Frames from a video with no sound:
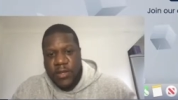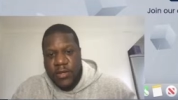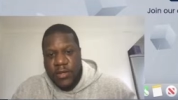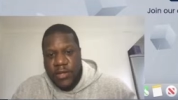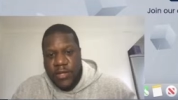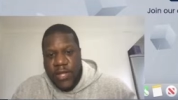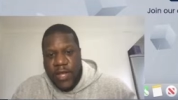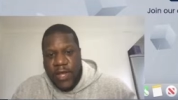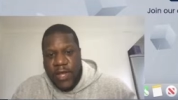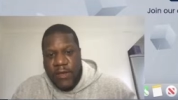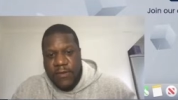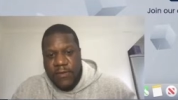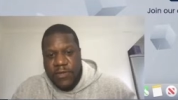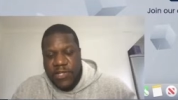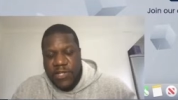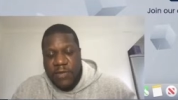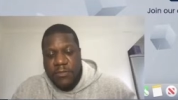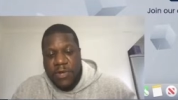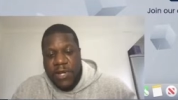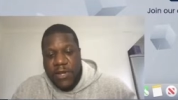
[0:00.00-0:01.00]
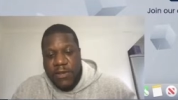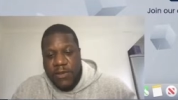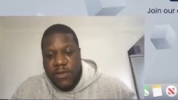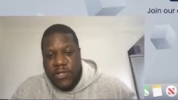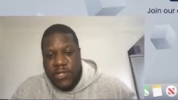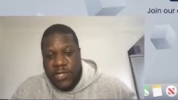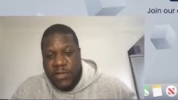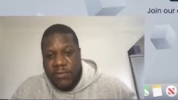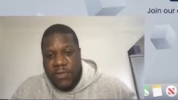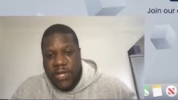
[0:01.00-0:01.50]
They're similar,
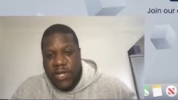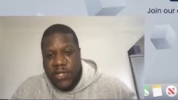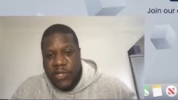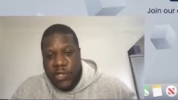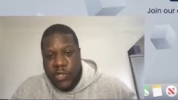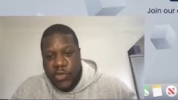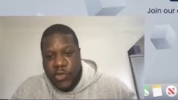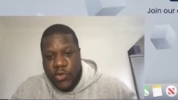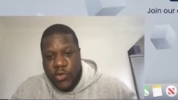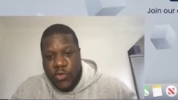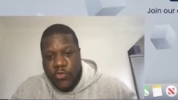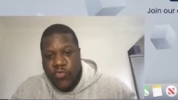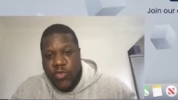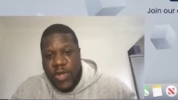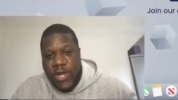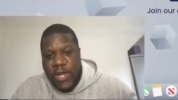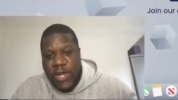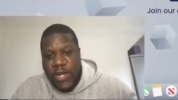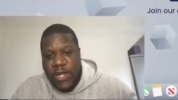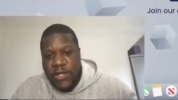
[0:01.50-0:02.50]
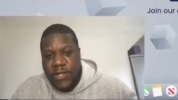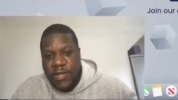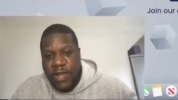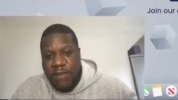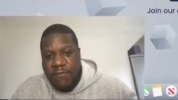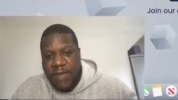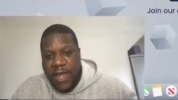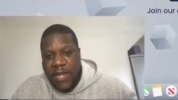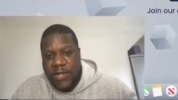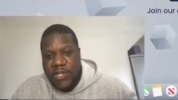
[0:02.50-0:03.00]
similar to Rediant,
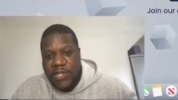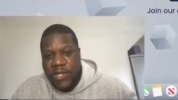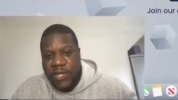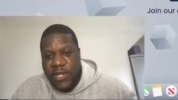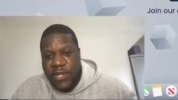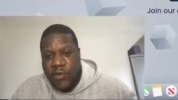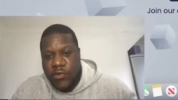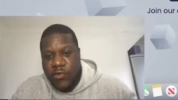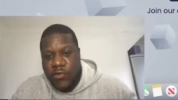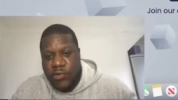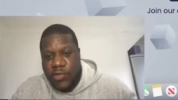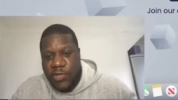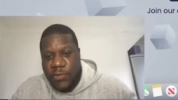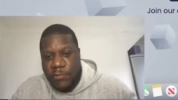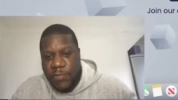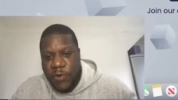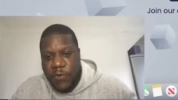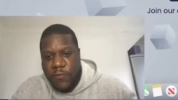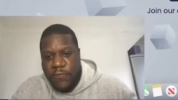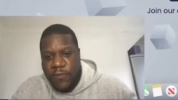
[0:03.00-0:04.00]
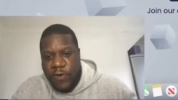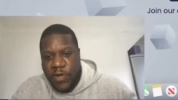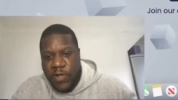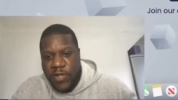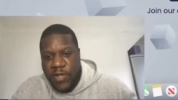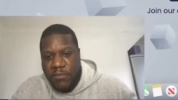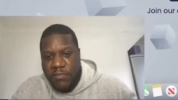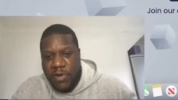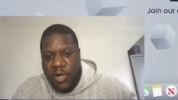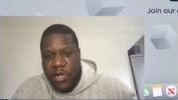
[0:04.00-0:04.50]
they've actually launched both on
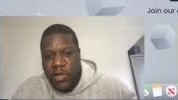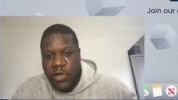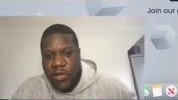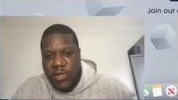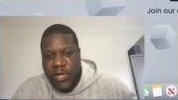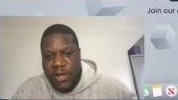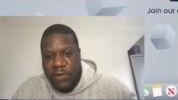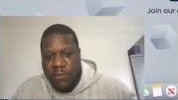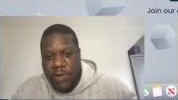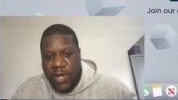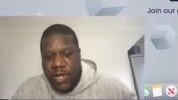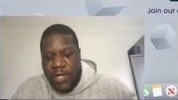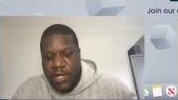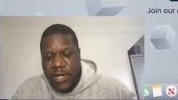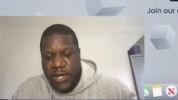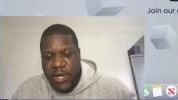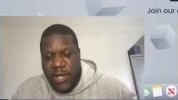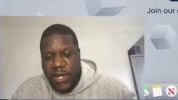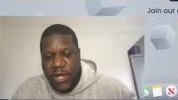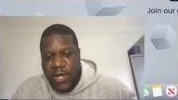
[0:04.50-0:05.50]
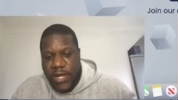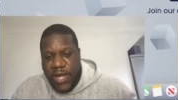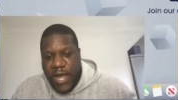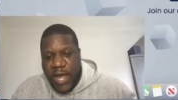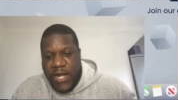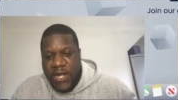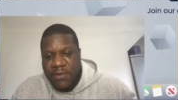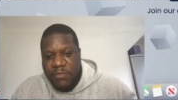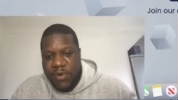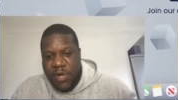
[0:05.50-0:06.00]
the Polygon network
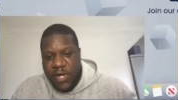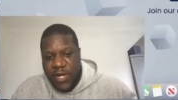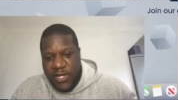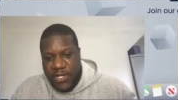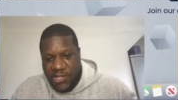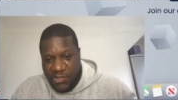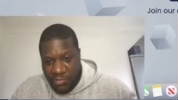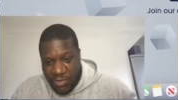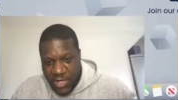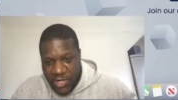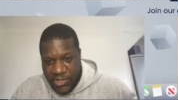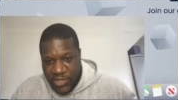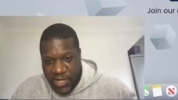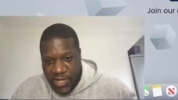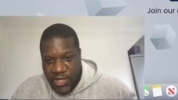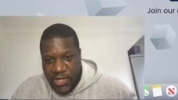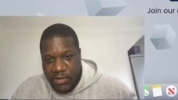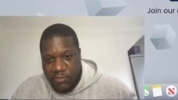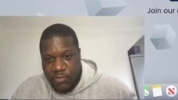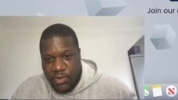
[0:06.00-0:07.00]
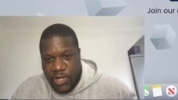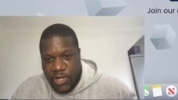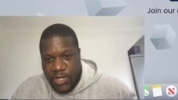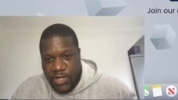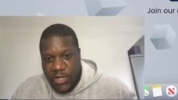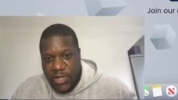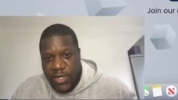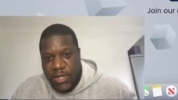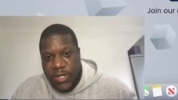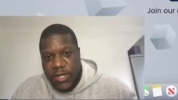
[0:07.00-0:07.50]
and the Binance Smart Chain
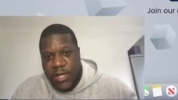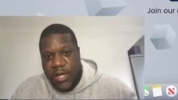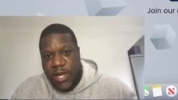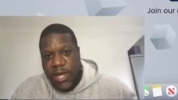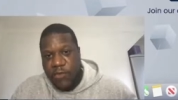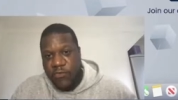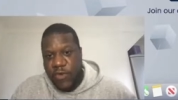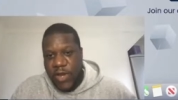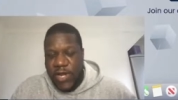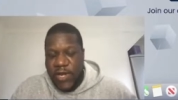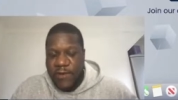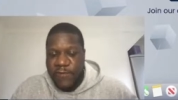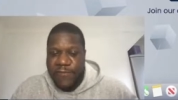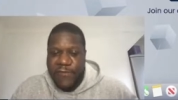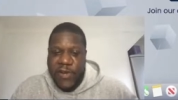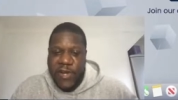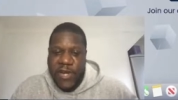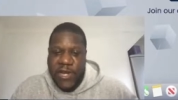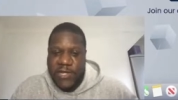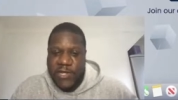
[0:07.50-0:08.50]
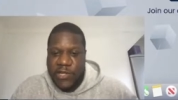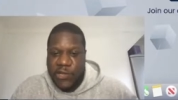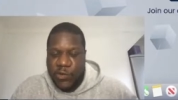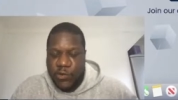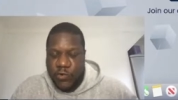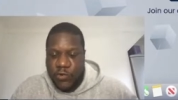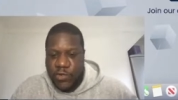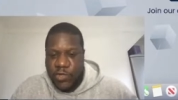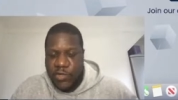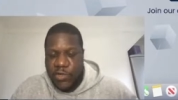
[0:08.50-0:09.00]
network. Uh, Rediant Finance
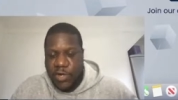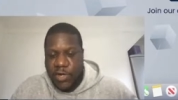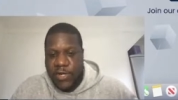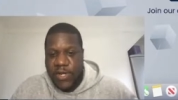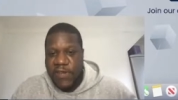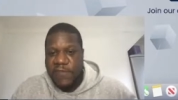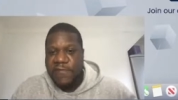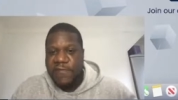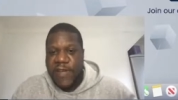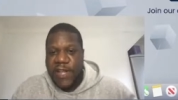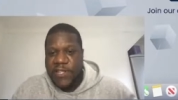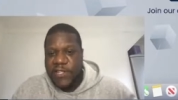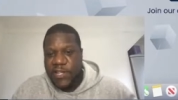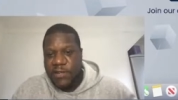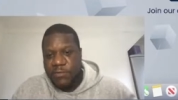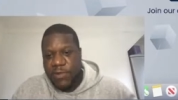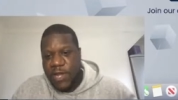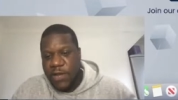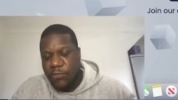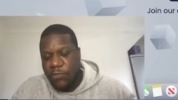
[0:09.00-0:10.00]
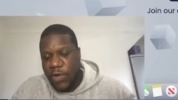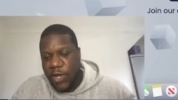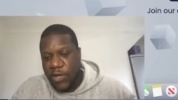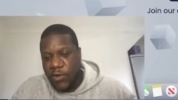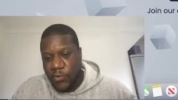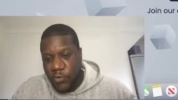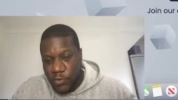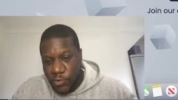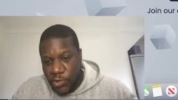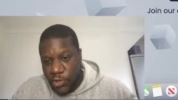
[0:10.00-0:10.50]
launched on the Fantom network
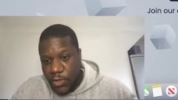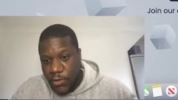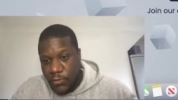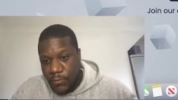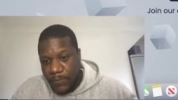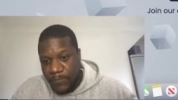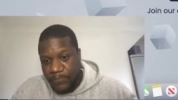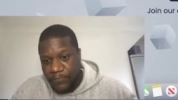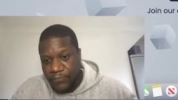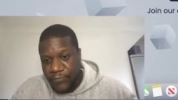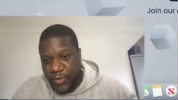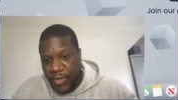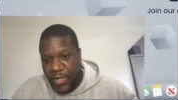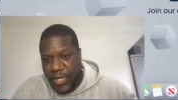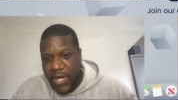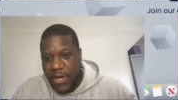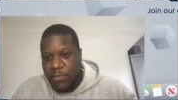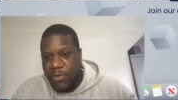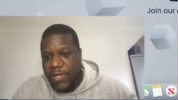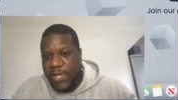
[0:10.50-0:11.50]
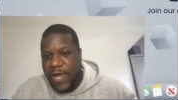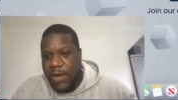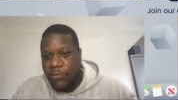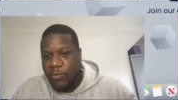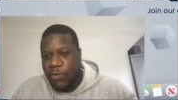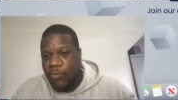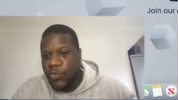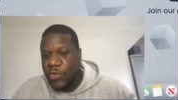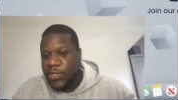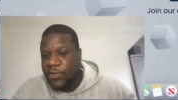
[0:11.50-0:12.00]
also, okay but that
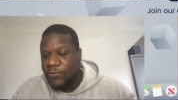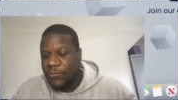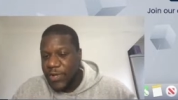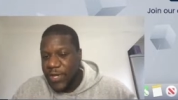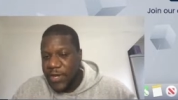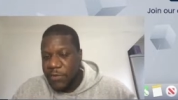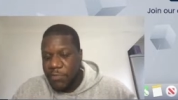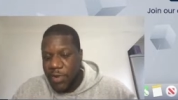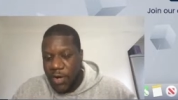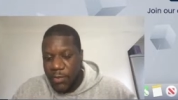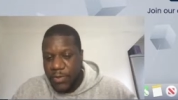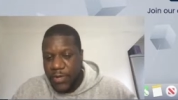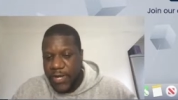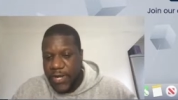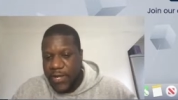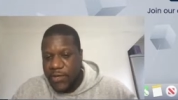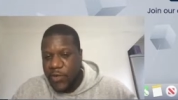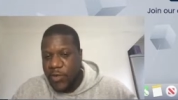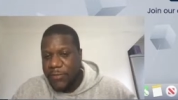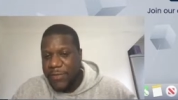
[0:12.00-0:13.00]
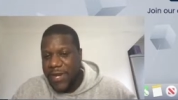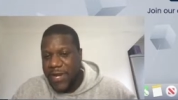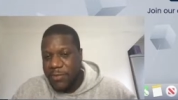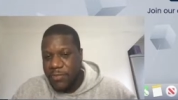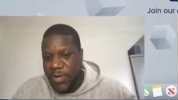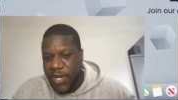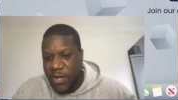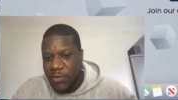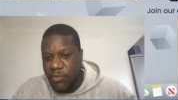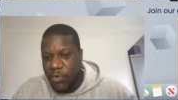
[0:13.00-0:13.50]
one wasn't really popular not many
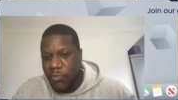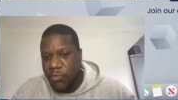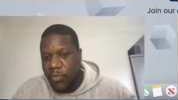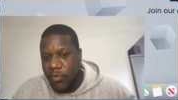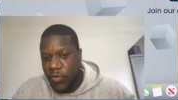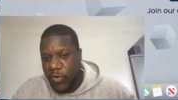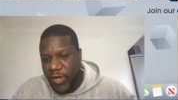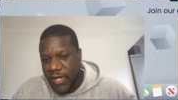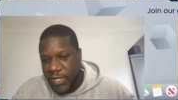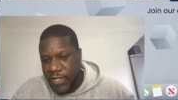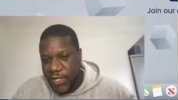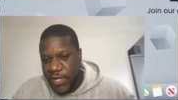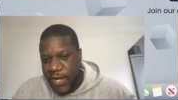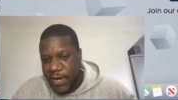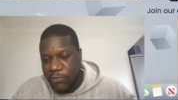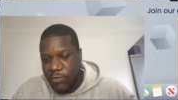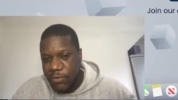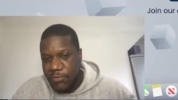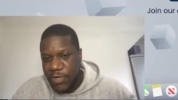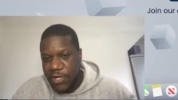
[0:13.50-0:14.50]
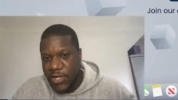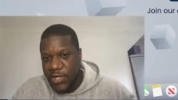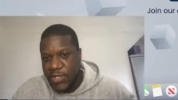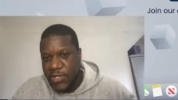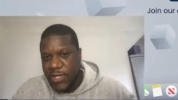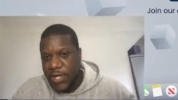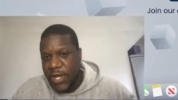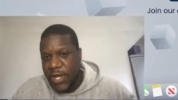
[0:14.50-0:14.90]
people bought into that one because